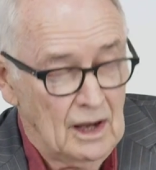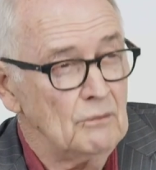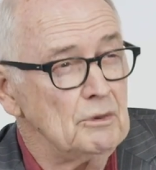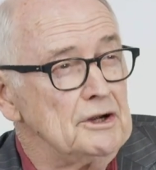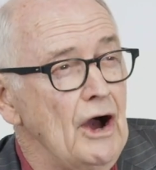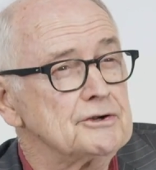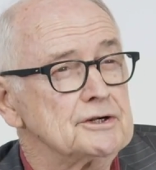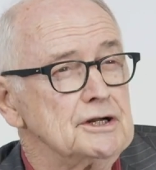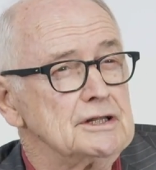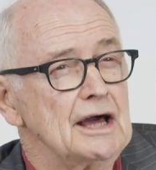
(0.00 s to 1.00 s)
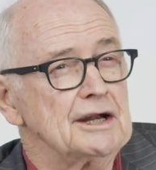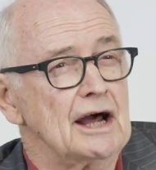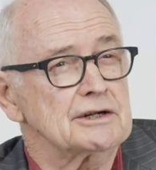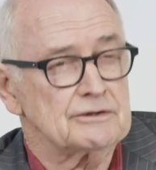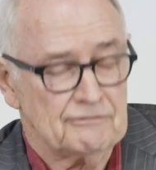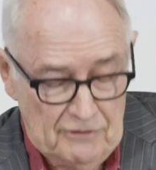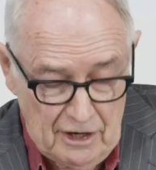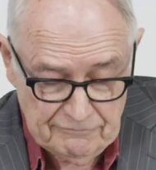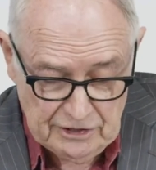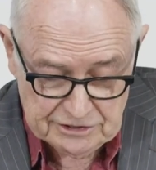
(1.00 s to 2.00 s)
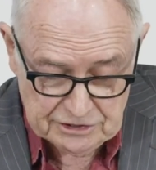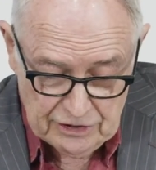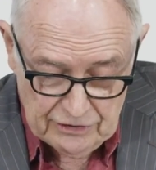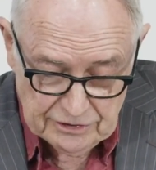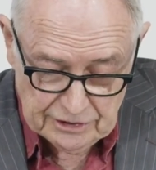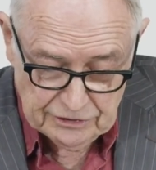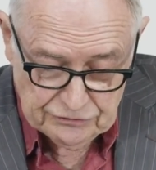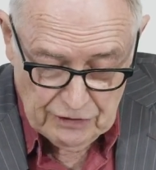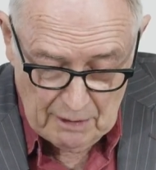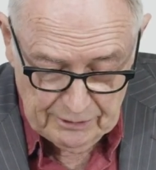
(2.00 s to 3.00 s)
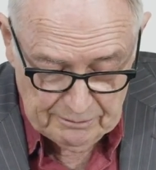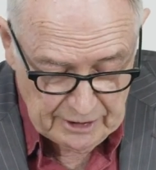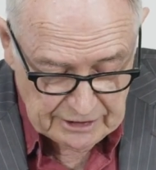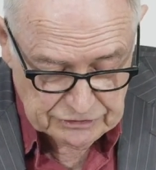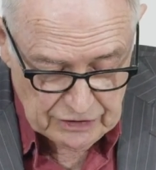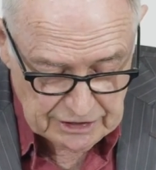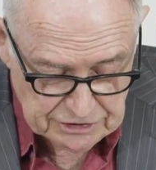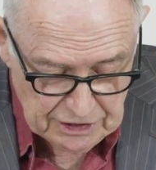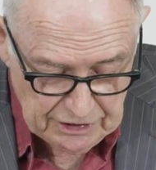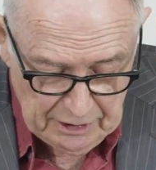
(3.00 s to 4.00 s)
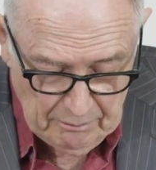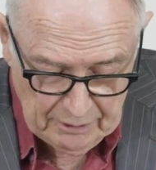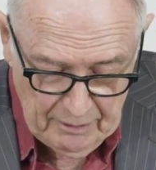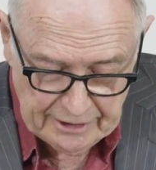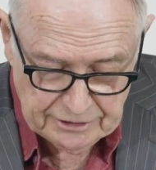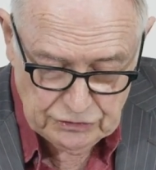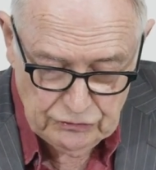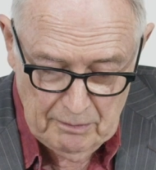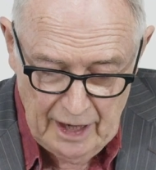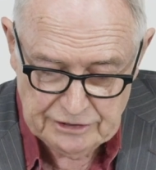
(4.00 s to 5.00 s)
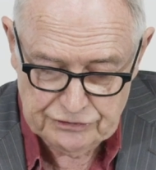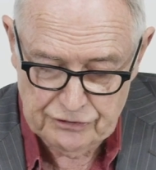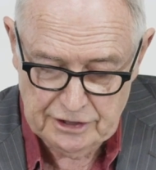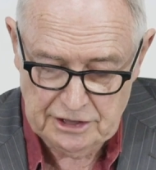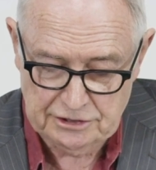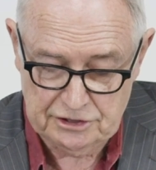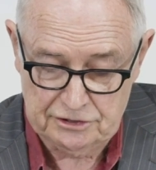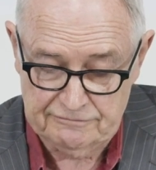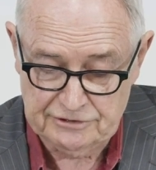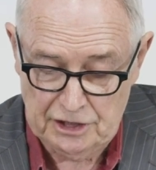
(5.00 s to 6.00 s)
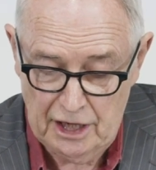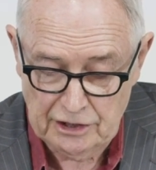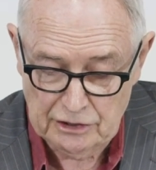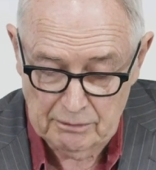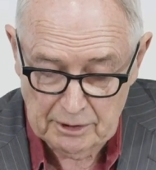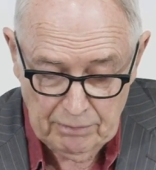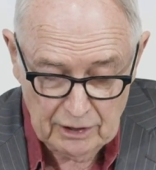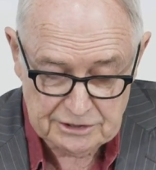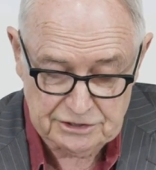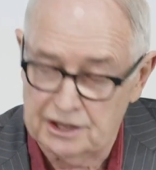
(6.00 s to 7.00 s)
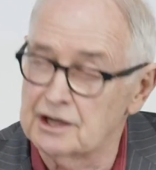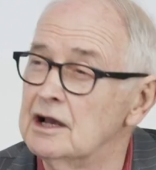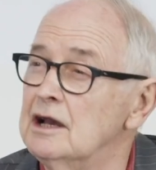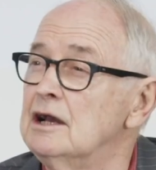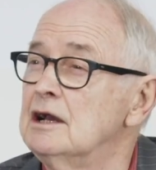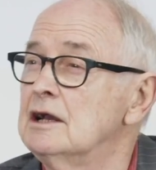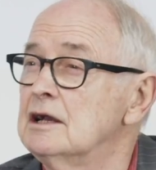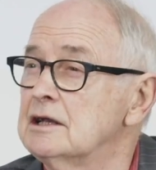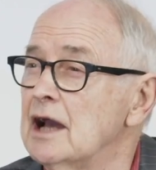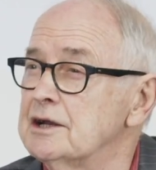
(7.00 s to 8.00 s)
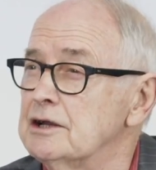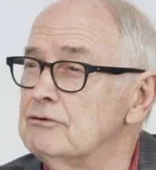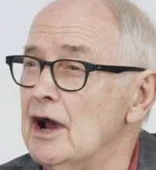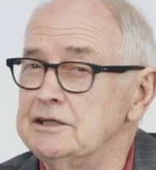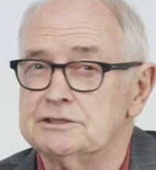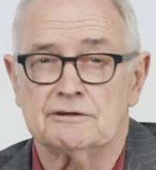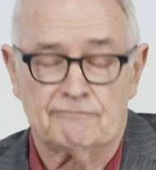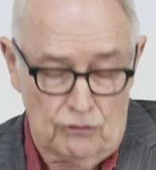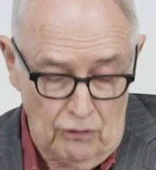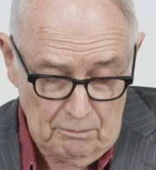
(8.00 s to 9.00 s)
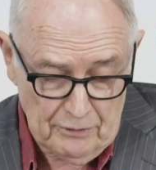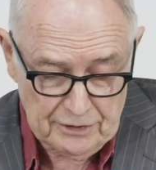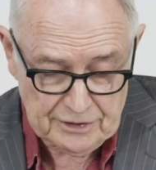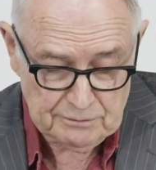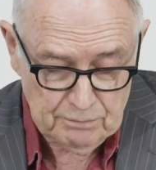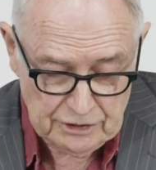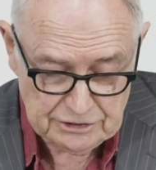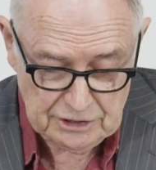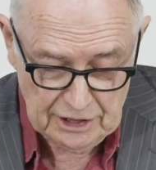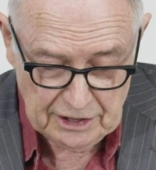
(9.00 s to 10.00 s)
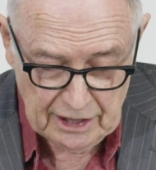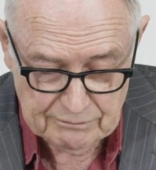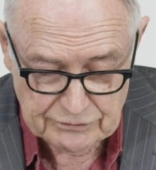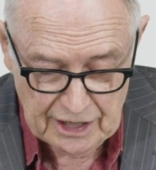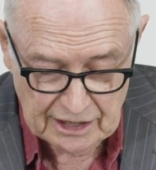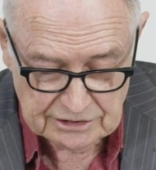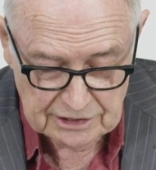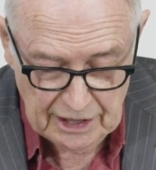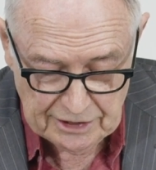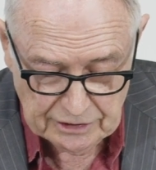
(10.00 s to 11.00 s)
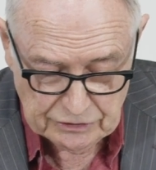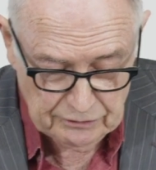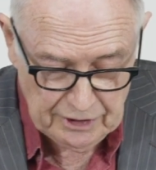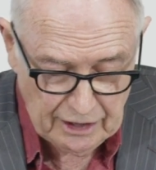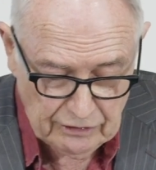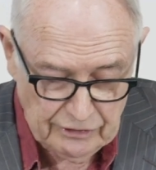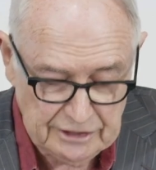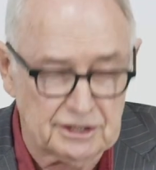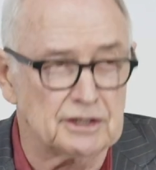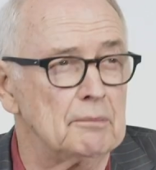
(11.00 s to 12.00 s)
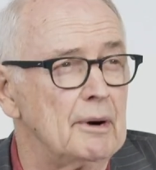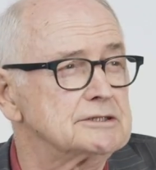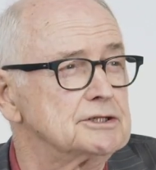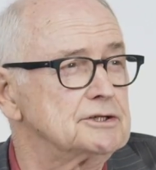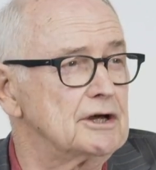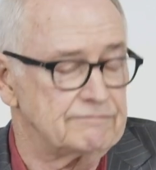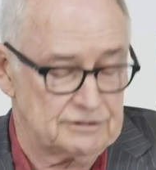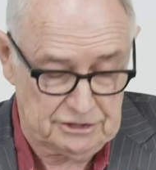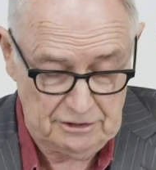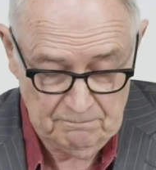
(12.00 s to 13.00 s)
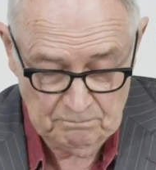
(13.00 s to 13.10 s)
We noted in that article 5 years ago that the Trump administration had implemented two major initiatives in economic policy: cutting rates of corporate and personal income tax, leading to an increase in the budget deficit,